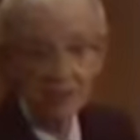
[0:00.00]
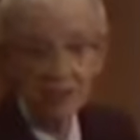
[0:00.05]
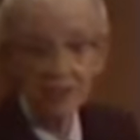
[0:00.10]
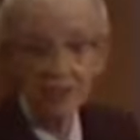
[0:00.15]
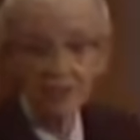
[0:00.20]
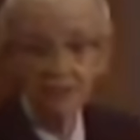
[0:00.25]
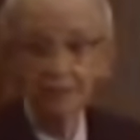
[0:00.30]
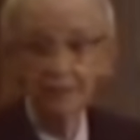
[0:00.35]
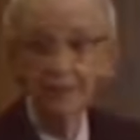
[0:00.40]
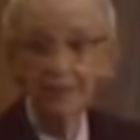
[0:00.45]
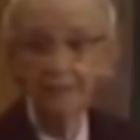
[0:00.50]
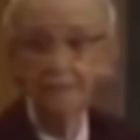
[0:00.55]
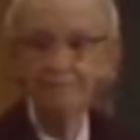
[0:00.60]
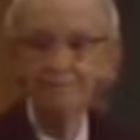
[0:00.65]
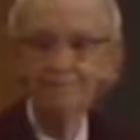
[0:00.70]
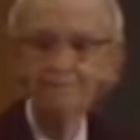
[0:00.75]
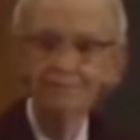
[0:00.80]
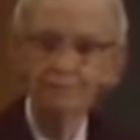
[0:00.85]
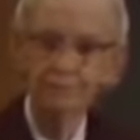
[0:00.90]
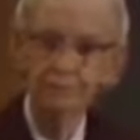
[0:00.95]
system did.
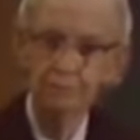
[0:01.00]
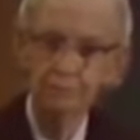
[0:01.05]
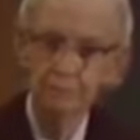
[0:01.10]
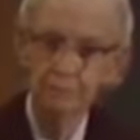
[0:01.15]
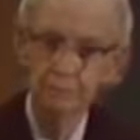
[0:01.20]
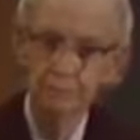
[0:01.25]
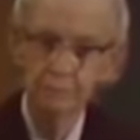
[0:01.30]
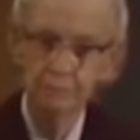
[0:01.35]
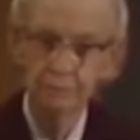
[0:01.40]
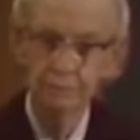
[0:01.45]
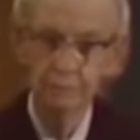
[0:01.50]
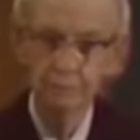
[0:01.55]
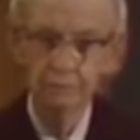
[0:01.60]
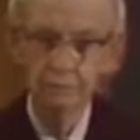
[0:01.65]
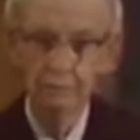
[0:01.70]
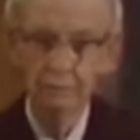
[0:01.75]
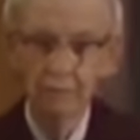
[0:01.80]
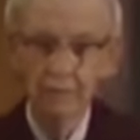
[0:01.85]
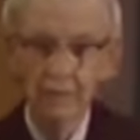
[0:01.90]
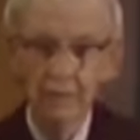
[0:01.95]

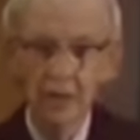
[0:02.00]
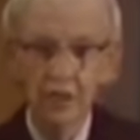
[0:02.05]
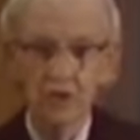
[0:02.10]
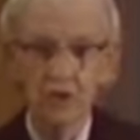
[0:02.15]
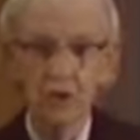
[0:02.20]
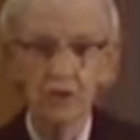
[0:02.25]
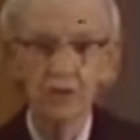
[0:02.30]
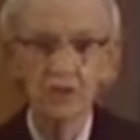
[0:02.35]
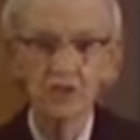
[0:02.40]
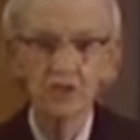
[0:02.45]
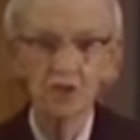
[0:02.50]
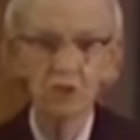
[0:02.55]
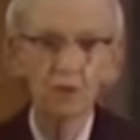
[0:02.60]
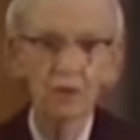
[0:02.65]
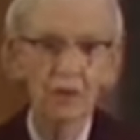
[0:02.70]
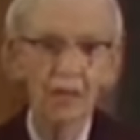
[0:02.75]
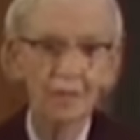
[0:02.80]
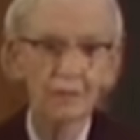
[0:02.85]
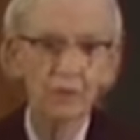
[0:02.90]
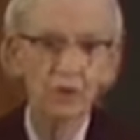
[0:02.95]
So the
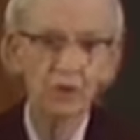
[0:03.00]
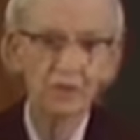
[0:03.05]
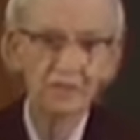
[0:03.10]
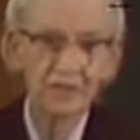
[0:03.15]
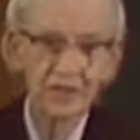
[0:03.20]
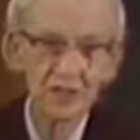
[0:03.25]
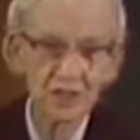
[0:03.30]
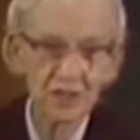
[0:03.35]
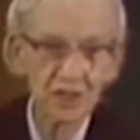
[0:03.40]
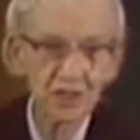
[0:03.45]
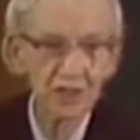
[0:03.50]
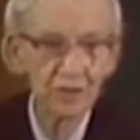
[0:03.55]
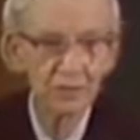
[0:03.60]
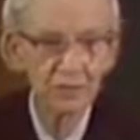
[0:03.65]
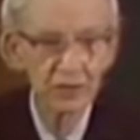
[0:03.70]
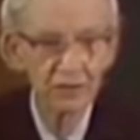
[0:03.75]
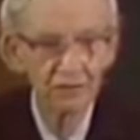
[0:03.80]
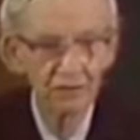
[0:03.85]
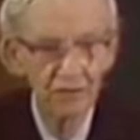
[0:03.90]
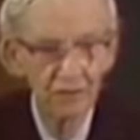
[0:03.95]
sooner I move to
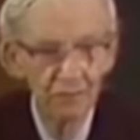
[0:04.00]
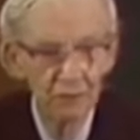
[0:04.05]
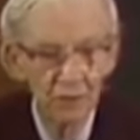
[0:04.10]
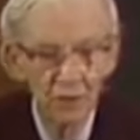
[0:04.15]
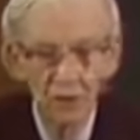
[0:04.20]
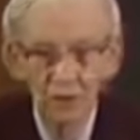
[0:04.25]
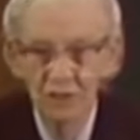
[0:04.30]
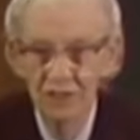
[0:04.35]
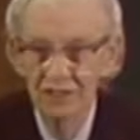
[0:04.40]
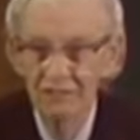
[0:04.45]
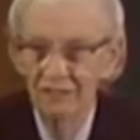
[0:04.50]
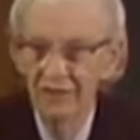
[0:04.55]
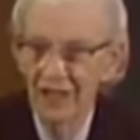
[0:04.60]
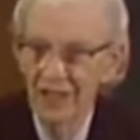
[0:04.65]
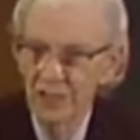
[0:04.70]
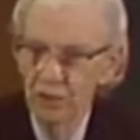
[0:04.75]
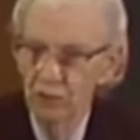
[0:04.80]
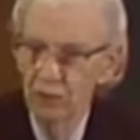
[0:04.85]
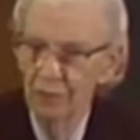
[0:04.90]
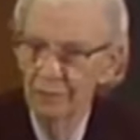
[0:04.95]
systems of computers, the
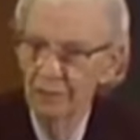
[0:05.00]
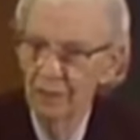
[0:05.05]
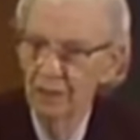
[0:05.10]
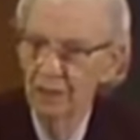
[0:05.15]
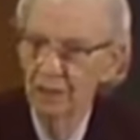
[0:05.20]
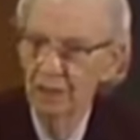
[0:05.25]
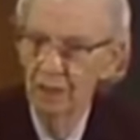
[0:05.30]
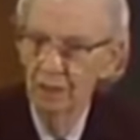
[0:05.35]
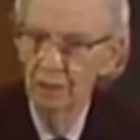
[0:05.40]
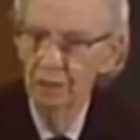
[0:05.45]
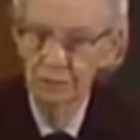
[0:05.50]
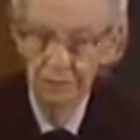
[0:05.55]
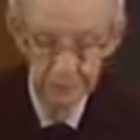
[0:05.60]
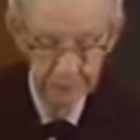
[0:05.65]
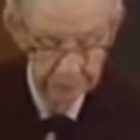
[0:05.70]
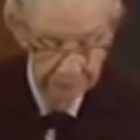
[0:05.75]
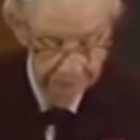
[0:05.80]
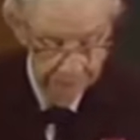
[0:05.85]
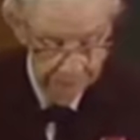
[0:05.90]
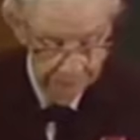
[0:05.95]
faster I'm going to go,
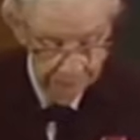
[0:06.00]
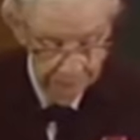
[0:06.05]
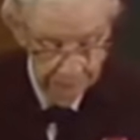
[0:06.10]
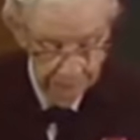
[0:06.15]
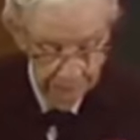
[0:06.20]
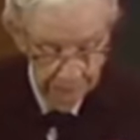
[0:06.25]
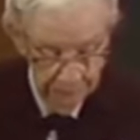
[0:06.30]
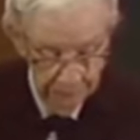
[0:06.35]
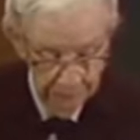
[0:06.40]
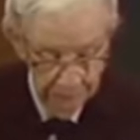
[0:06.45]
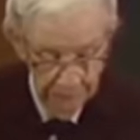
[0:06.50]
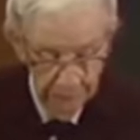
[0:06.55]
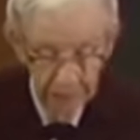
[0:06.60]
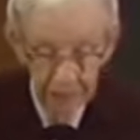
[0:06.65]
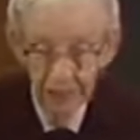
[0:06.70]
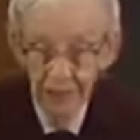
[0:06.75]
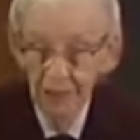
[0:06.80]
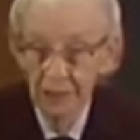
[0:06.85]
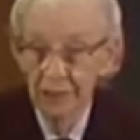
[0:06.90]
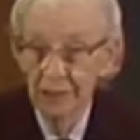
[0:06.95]

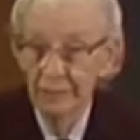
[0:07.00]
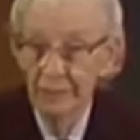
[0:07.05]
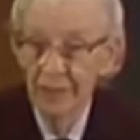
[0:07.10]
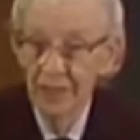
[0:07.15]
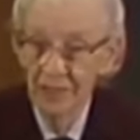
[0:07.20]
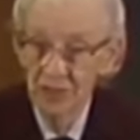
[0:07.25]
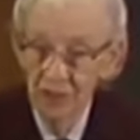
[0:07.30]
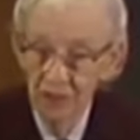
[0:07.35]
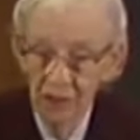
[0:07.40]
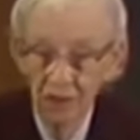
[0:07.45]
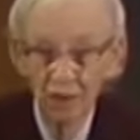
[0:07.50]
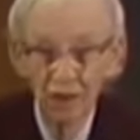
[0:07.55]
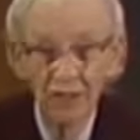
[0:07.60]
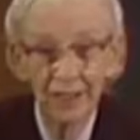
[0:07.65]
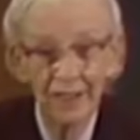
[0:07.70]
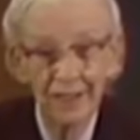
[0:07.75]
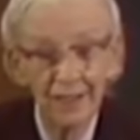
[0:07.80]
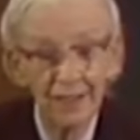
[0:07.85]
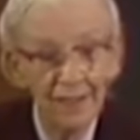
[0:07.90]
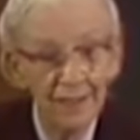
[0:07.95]
the better
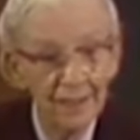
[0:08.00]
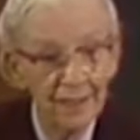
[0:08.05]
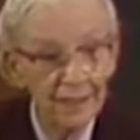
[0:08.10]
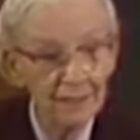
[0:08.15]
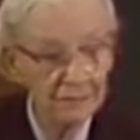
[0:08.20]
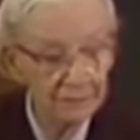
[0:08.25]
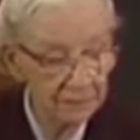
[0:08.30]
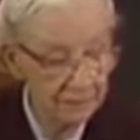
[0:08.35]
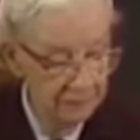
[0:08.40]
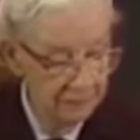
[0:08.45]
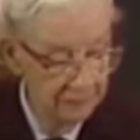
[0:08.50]
security I'll have,